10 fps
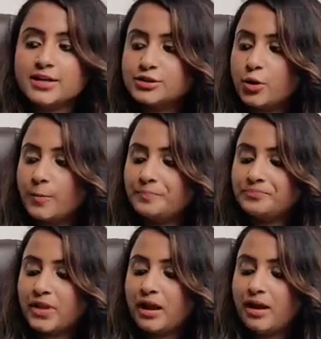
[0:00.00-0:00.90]
So
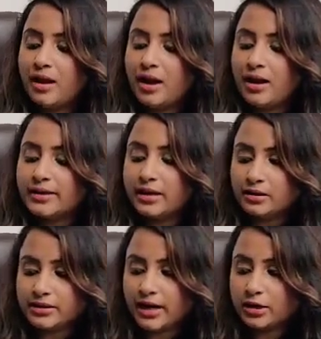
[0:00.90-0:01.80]

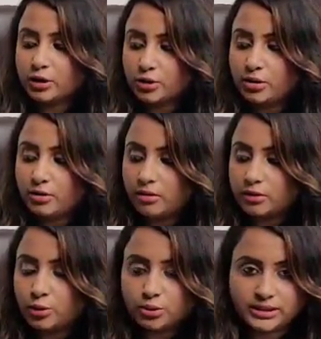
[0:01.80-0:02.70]
here there are
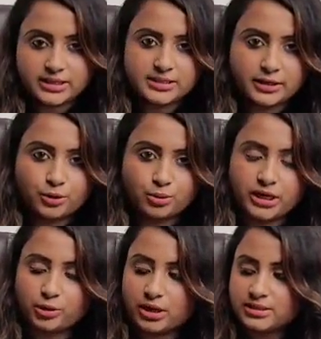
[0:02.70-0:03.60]
two things that you
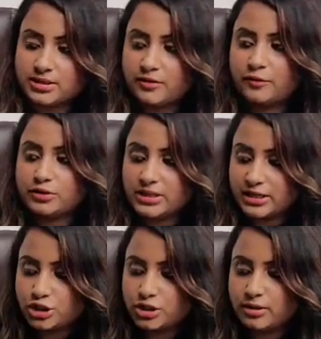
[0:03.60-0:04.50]
need to consider for
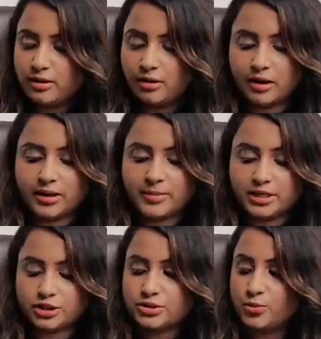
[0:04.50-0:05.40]
such
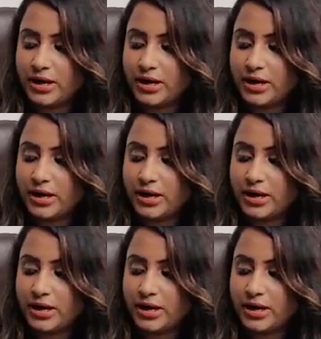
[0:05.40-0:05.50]
images.